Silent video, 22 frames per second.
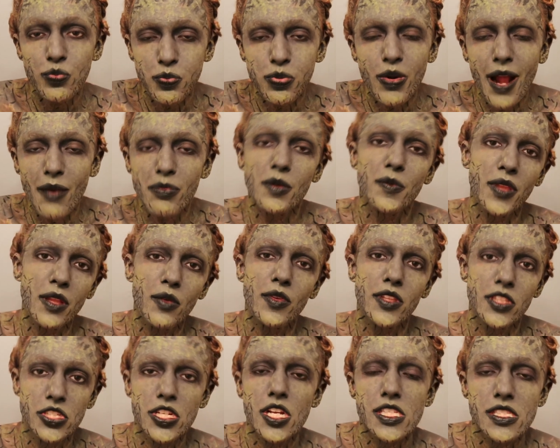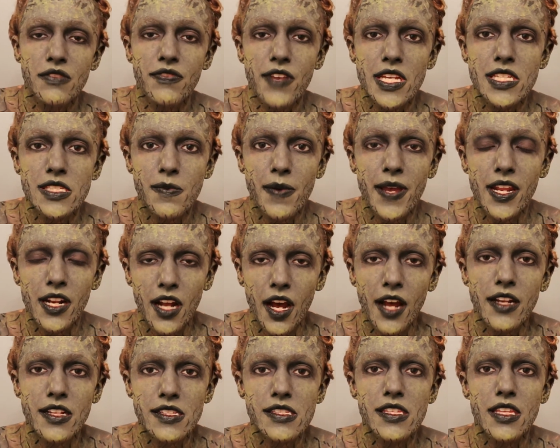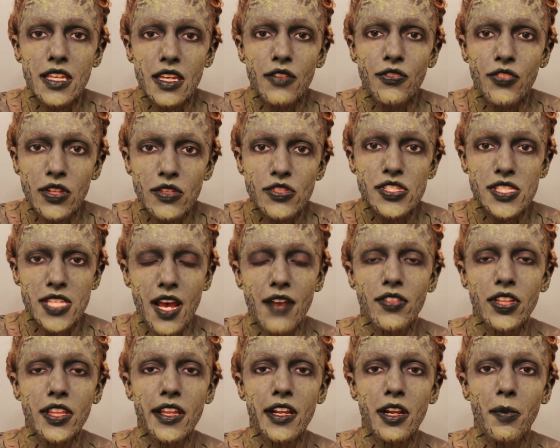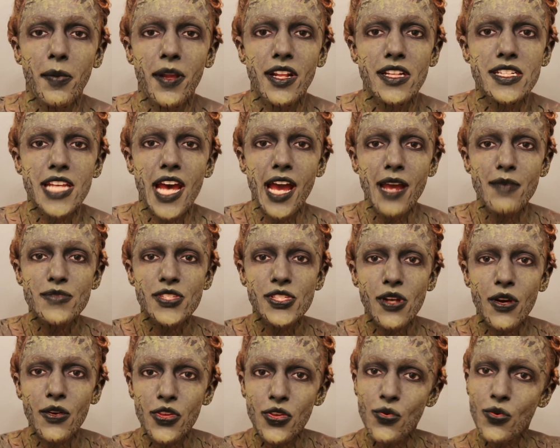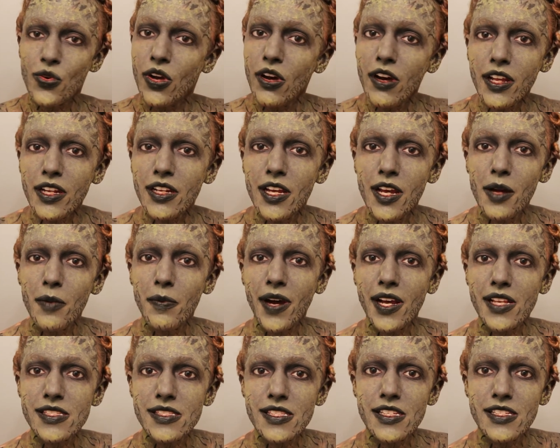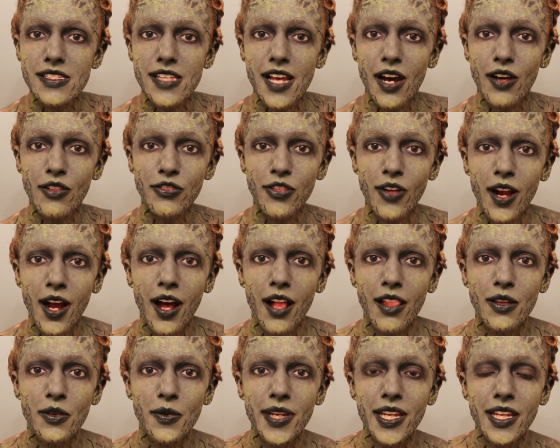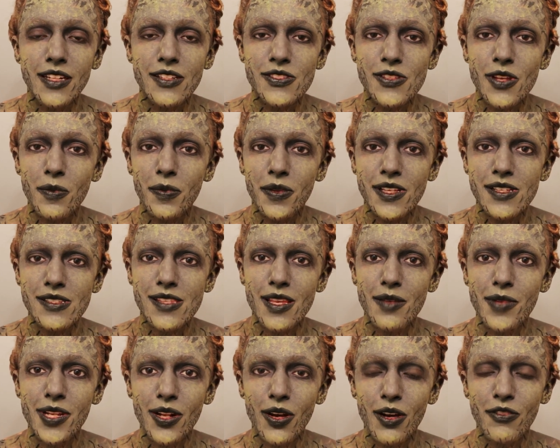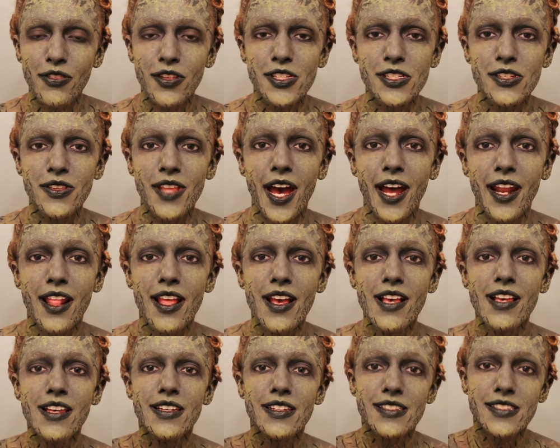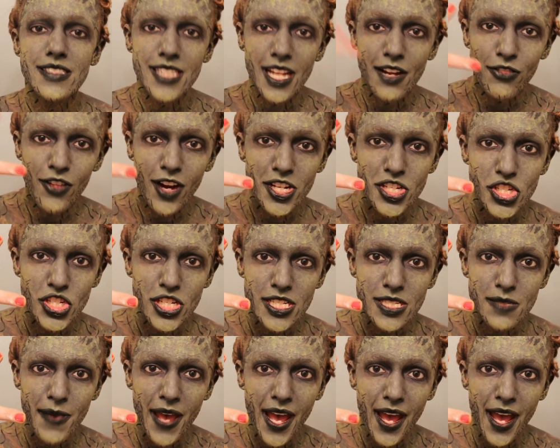probably with just face paint, honestly, if you just have a little bit of time, so you could bust this out for Halloween. So please let me know if you do that. Stay fresh, cheese